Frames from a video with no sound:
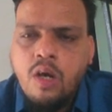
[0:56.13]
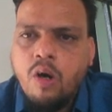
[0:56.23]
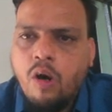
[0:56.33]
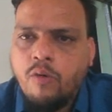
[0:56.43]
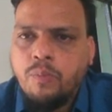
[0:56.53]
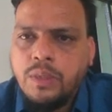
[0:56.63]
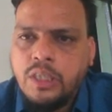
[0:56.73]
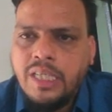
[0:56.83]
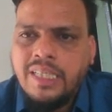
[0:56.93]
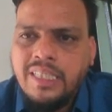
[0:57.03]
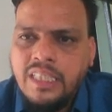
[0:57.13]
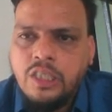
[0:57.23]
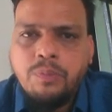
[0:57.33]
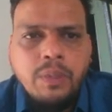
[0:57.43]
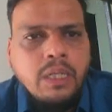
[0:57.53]
of rupees 10
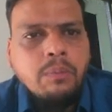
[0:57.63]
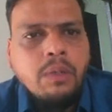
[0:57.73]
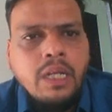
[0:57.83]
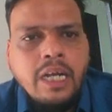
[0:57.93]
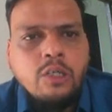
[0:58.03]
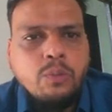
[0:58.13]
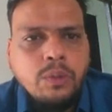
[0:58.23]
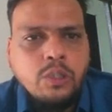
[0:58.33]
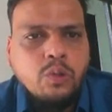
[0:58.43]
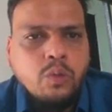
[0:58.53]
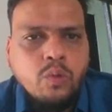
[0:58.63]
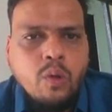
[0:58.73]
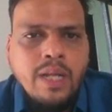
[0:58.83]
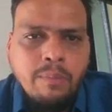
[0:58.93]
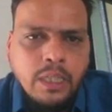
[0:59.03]
each, payable at rupees 2
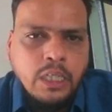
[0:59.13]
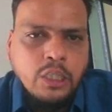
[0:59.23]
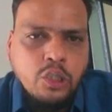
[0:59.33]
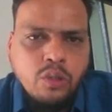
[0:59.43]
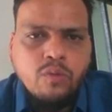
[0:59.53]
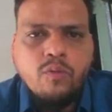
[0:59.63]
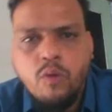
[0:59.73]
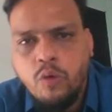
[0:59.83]
on application, 4